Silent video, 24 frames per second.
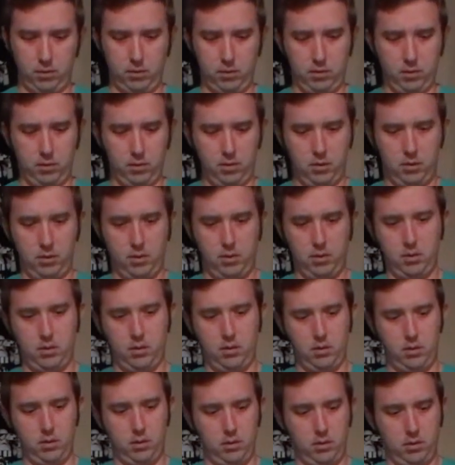
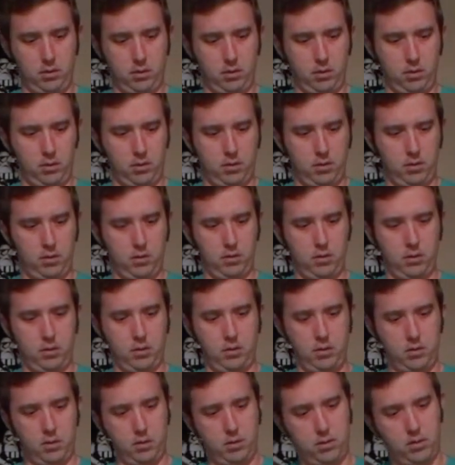
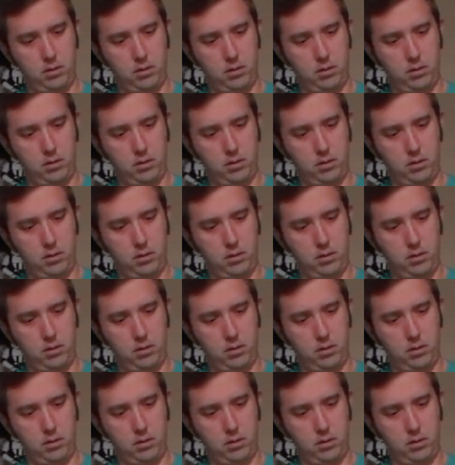(silence)